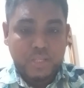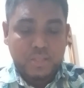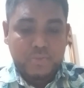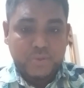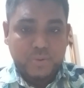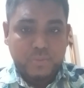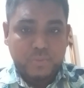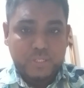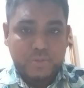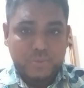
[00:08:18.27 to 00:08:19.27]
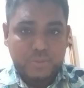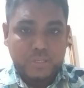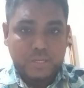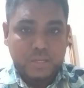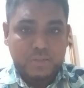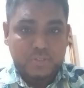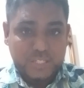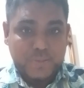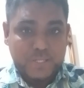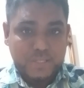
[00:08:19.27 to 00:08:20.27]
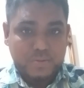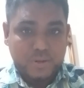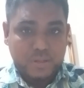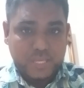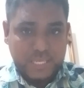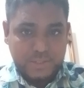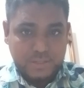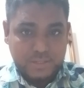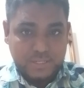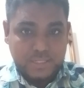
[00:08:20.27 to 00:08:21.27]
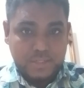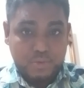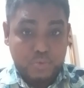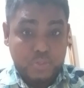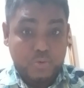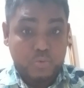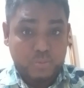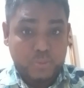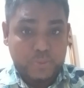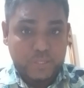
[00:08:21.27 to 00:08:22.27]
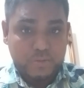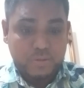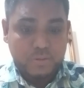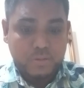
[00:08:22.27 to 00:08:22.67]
so we should transfer this case directly to the court of appeal. So